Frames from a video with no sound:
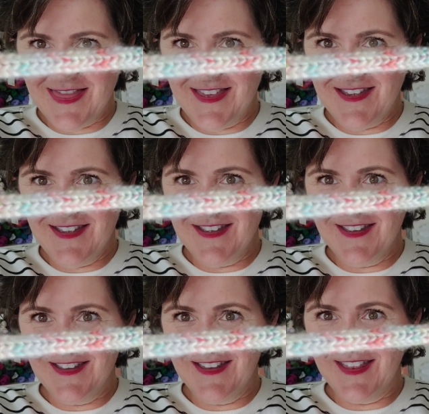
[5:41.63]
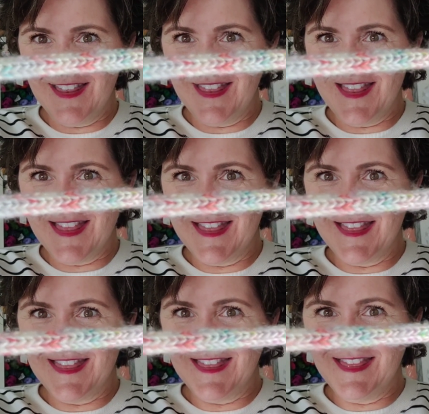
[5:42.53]
the
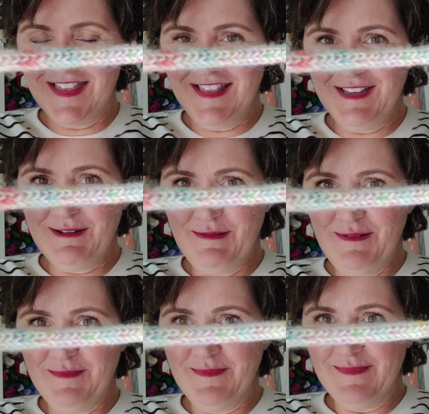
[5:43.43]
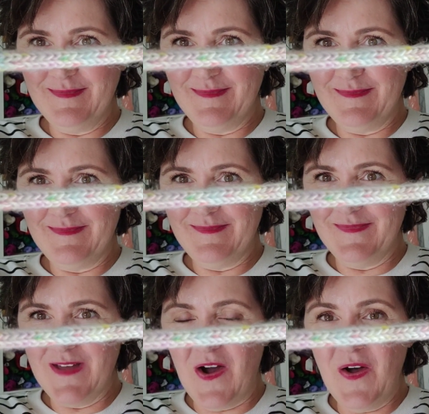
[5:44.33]
little,
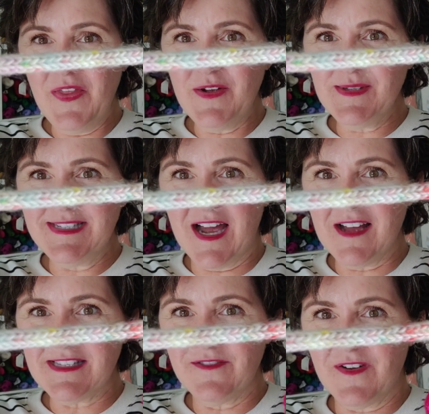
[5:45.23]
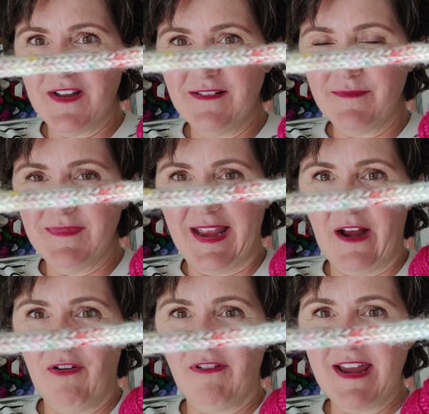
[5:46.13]
all those dots of
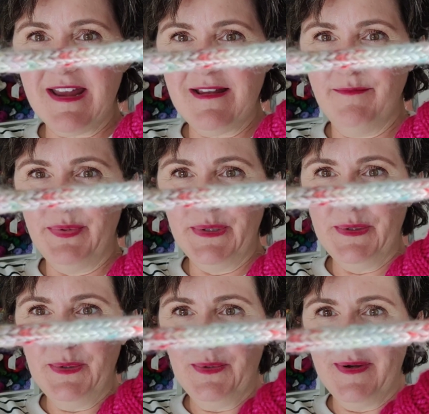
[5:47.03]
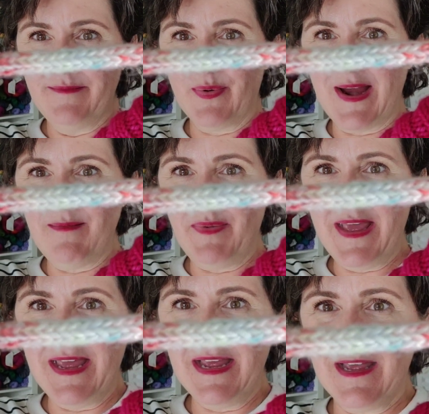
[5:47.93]
like green and blue and bright
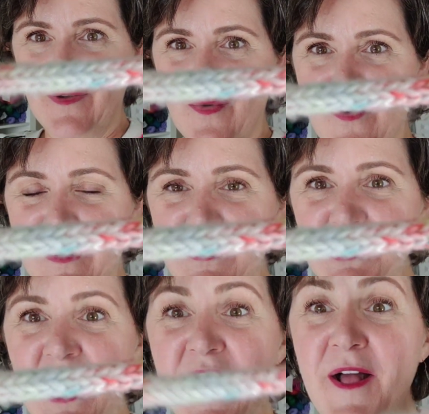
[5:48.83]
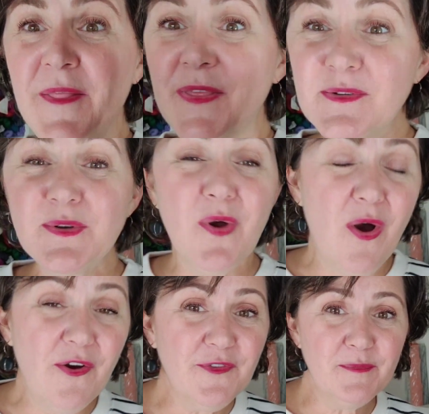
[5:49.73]
pink and orange. Those are
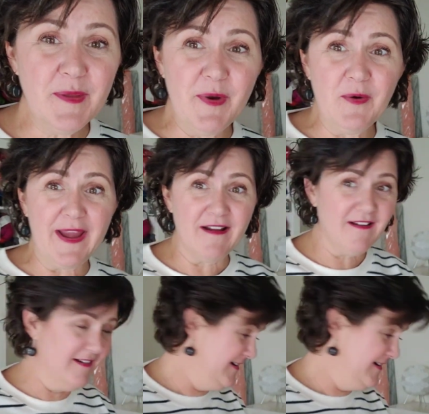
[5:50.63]
all from the mohair,